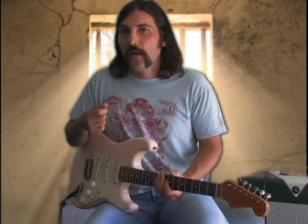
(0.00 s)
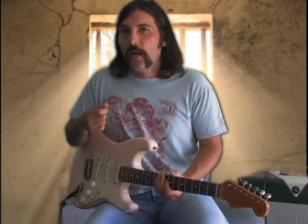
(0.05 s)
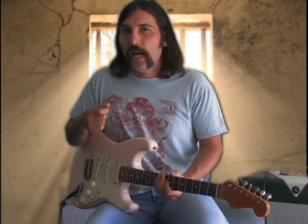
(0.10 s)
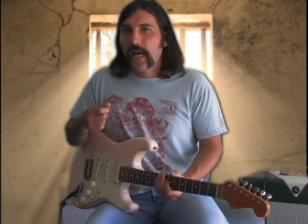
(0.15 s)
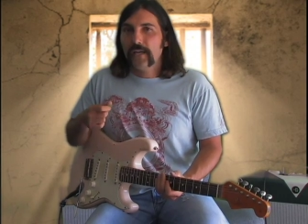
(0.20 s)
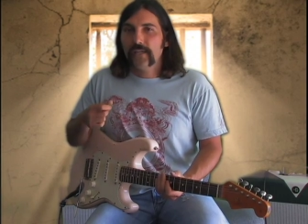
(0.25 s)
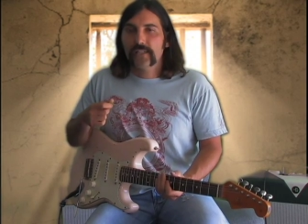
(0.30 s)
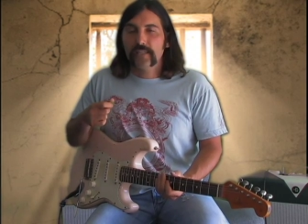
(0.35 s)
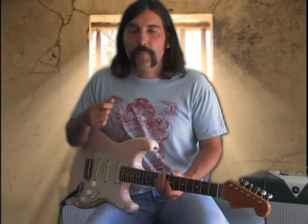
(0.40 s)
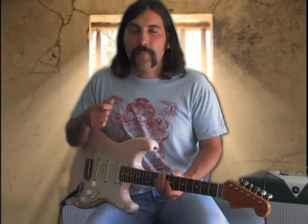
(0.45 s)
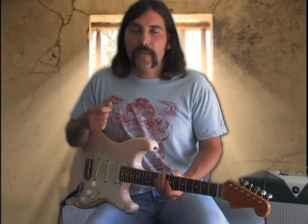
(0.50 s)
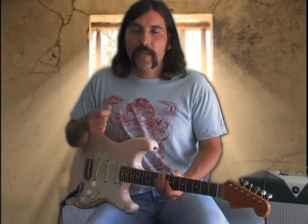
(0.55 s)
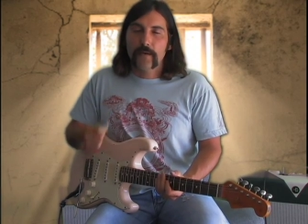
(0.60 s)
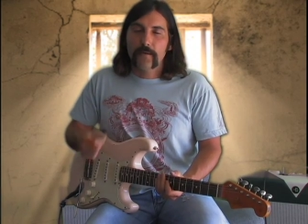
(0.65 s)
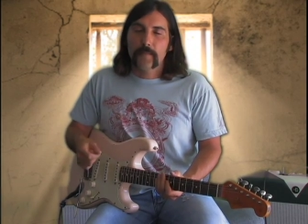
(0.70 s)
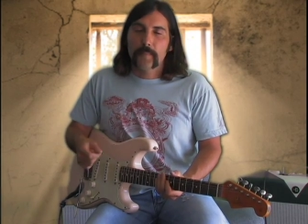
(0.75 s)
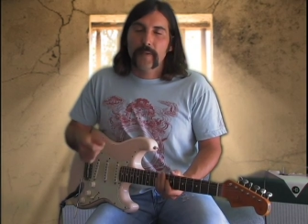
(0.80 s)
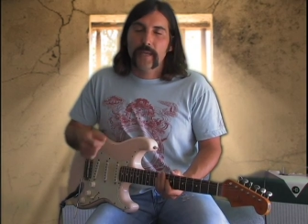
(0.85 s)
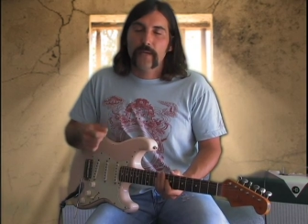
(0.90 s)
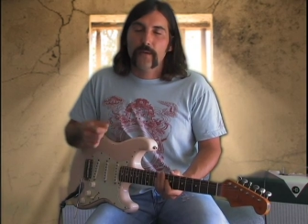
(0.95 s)
used to be able
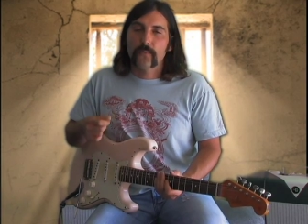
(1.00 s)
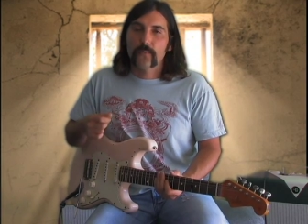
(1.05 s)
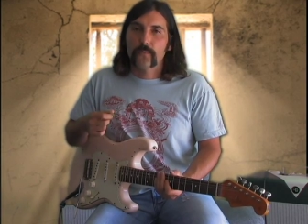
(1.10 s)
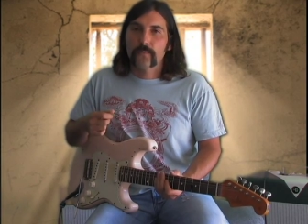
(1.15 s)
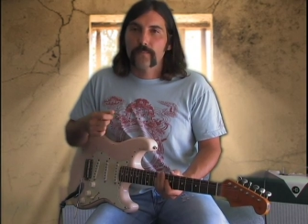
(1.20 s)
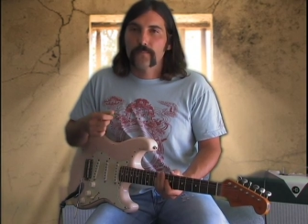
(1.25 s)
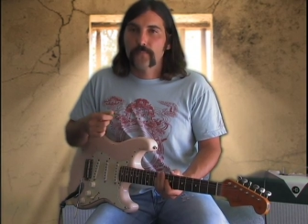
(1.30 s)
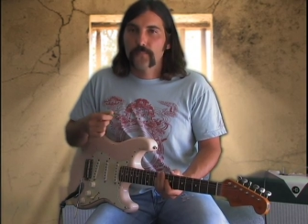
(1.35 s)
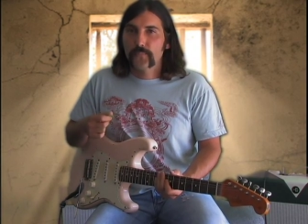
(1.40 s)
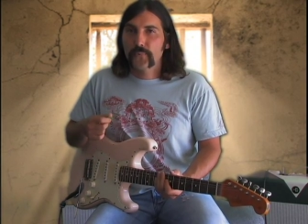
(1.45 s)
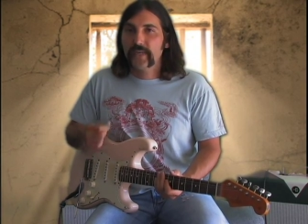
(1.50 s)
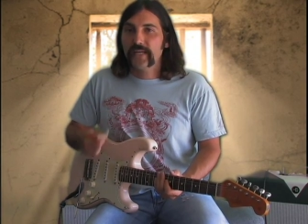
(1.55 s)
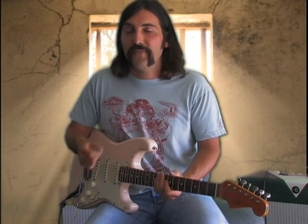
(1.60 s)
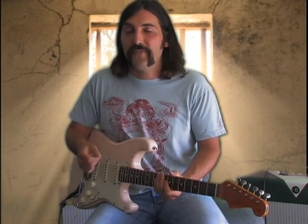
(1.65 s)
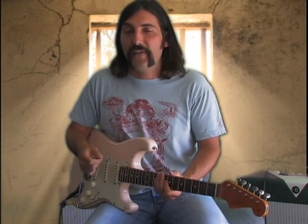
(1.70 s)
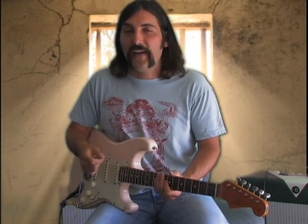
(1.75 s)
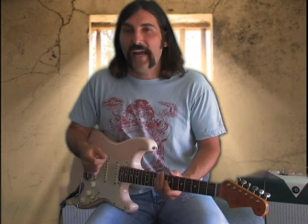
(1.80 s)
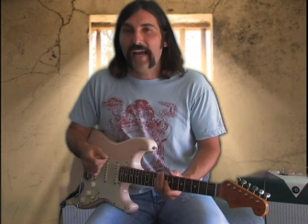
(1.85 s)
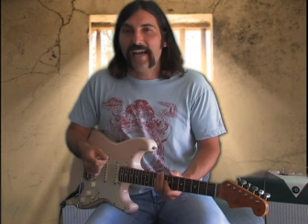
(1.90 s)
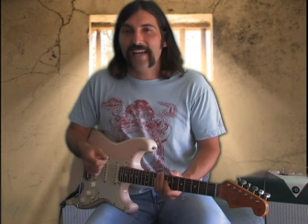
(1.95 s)
to pick pretty
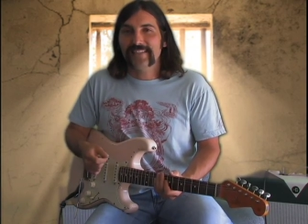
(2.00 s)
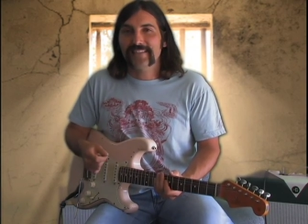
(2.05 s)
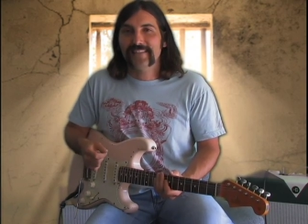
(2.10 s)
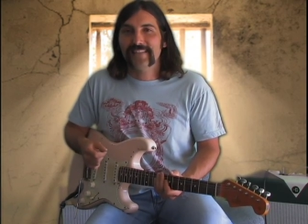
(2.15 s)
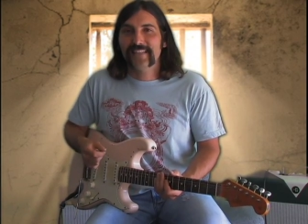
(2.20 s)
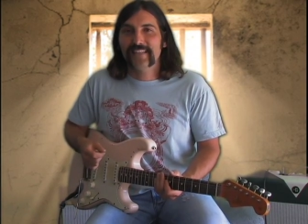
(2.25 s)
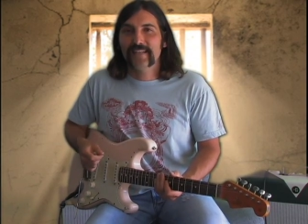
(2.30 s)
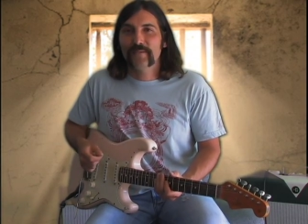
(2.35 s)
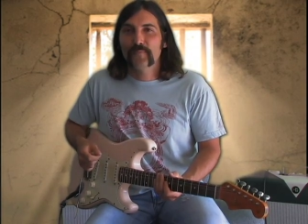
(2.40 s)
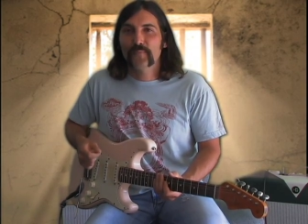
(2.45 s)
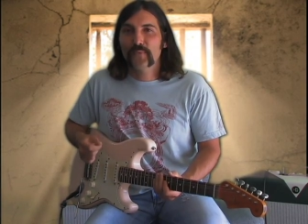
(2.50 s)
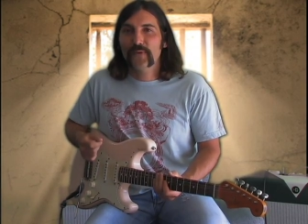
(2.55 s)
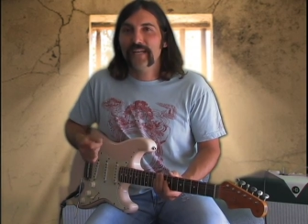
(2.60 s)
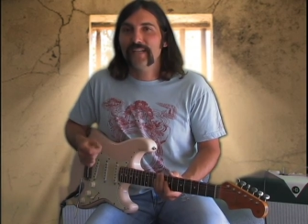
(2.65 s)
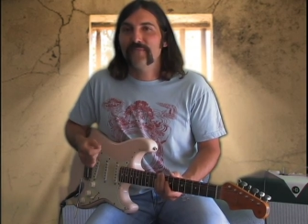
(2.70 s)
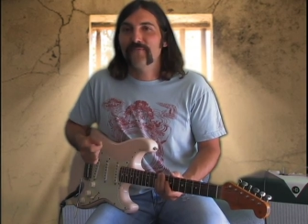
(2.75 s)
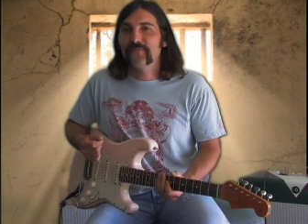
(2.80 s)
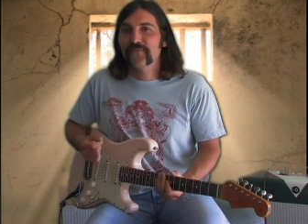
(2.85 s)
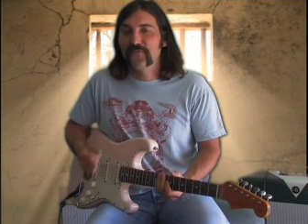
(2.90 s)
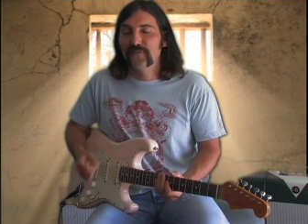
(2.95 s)
fast and
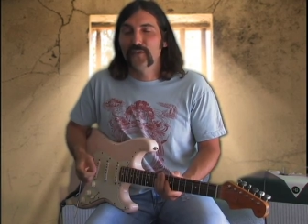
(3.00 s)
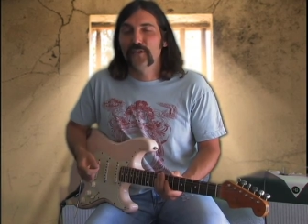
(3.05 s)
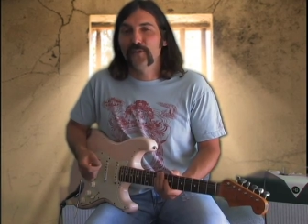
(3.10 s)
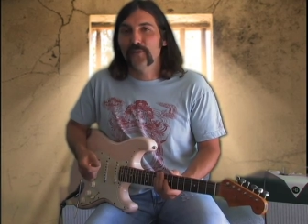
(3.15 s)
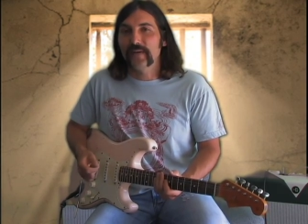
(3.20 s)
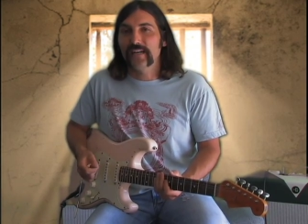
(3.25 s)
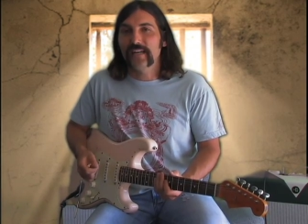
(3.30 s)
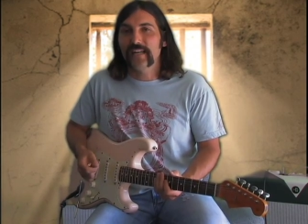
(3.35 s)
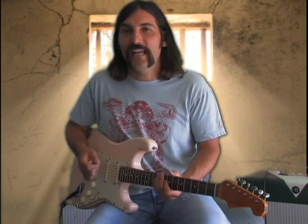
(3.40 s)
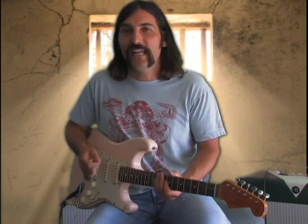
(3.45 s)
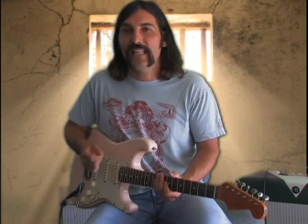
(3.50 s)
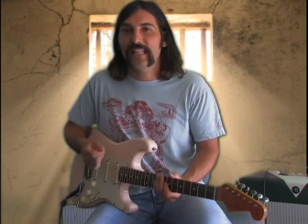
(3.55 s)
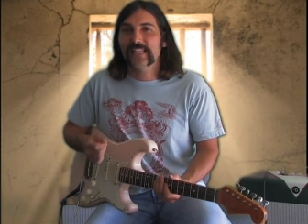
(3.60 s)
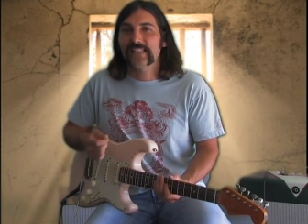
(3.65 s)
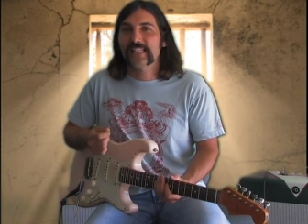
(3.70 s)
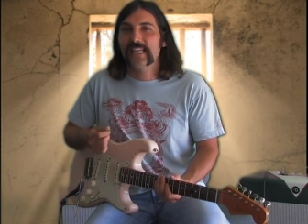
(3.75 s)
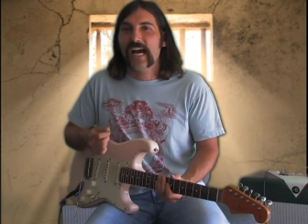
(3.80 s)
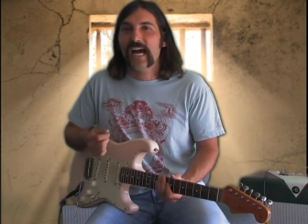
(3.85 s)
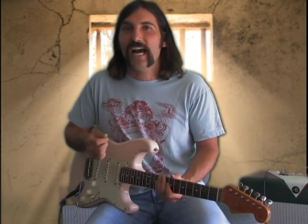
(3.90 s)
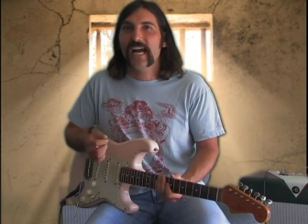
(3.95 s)
pretty fluent, and
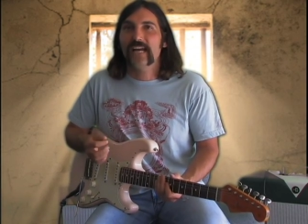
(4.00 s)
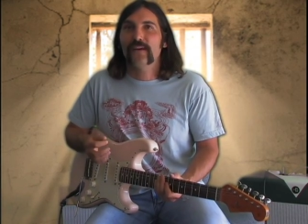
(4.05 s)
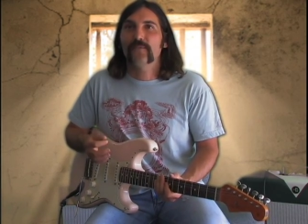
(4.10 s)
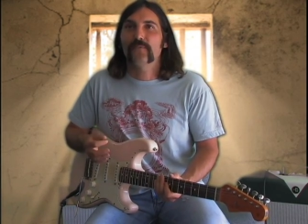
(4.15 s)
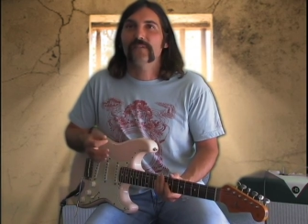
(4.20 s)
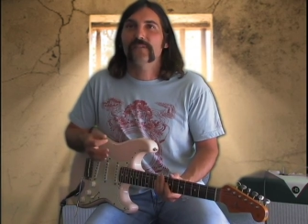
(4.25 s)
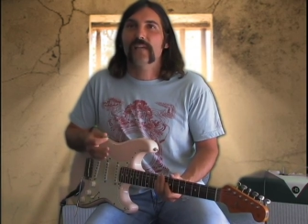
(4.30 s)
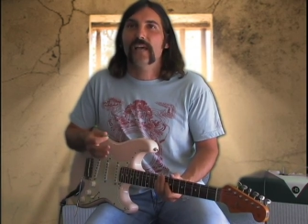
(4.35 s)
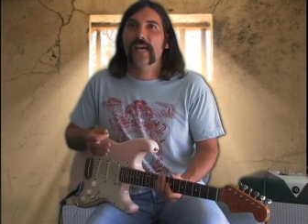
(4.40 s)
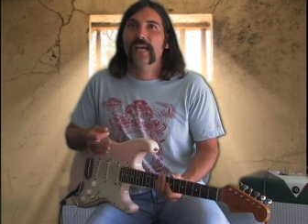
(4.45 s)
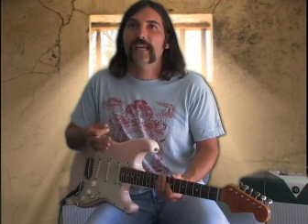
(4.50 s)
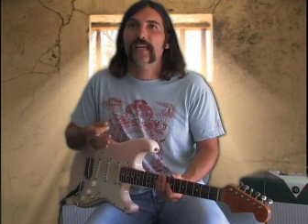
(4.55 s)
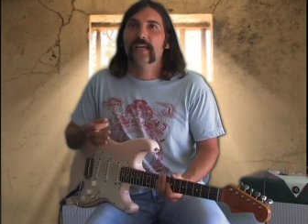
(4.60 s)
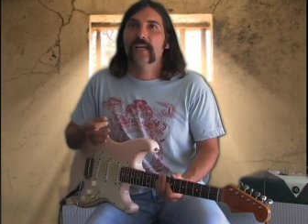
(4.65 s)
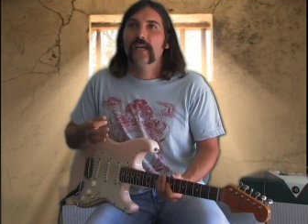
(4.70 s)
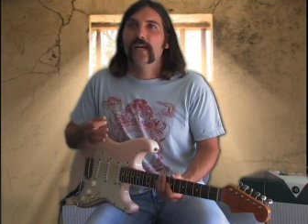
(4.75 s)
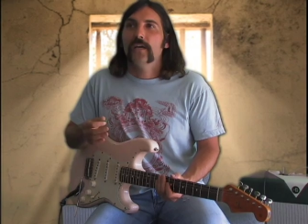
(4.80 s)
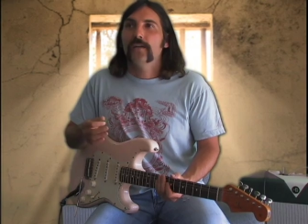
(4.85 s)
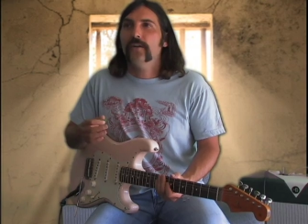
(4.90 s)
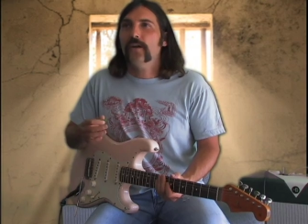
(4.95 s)
this guy was like,
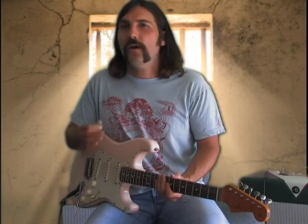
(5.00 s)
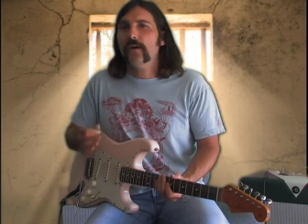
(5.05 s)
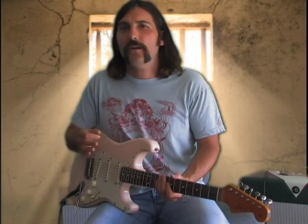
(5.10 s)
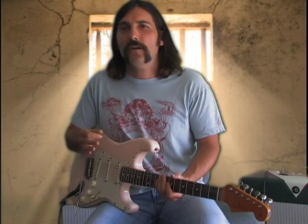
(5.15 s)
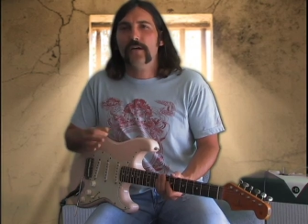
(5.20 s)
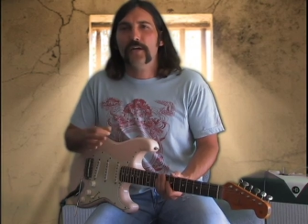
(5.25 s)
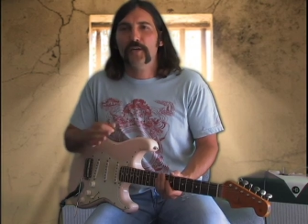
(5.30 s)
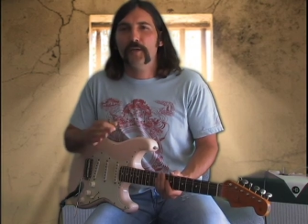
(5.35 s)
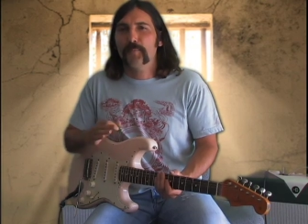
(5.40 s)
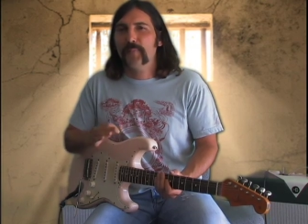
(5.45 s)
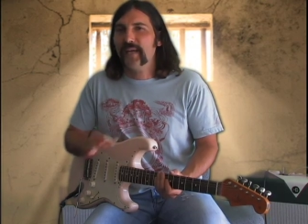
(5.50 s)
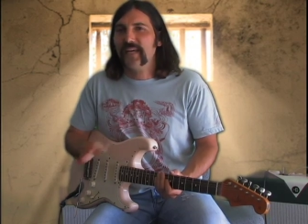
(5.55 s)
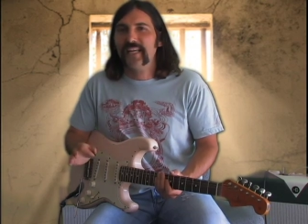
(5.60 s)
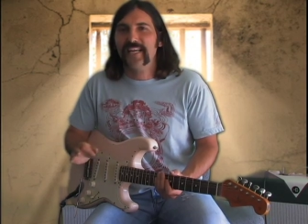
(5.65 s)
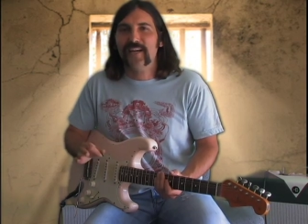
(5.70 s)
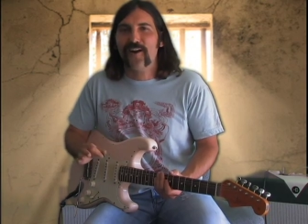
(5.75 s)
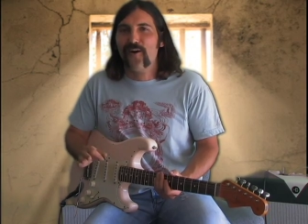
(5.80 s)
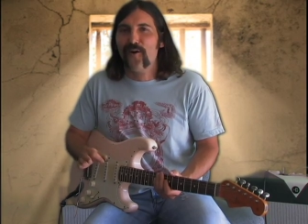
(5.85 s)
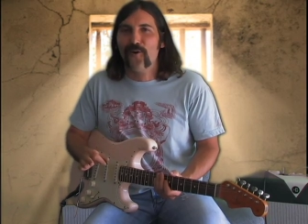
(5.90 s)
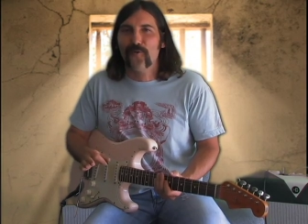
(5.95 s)
no, you're
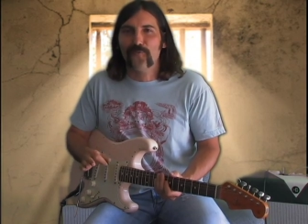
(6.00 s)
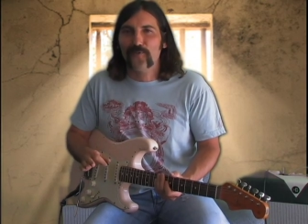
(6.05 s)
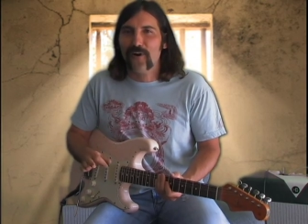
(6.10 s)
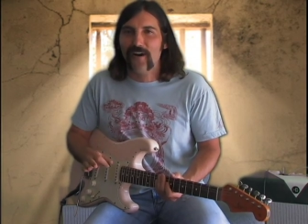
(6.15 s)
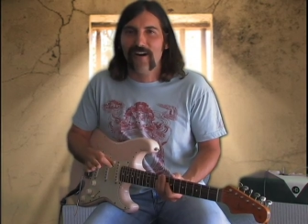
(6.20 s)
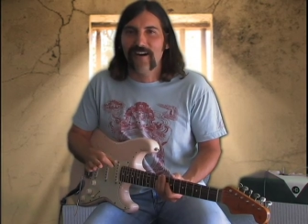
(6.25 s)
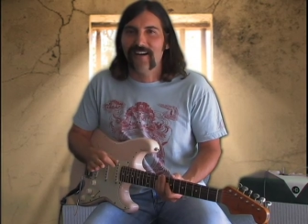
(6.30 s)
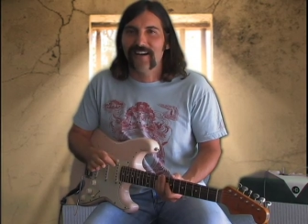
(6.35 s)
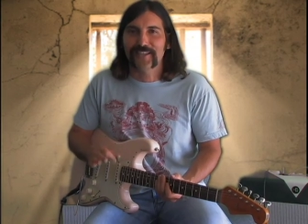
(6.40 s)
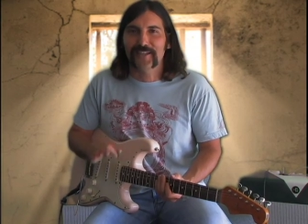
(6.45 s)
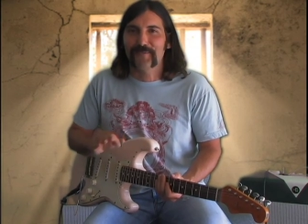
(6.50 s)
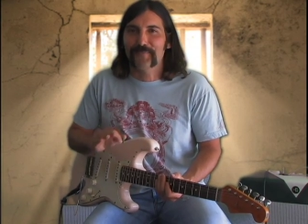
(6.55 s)
picking all wrong.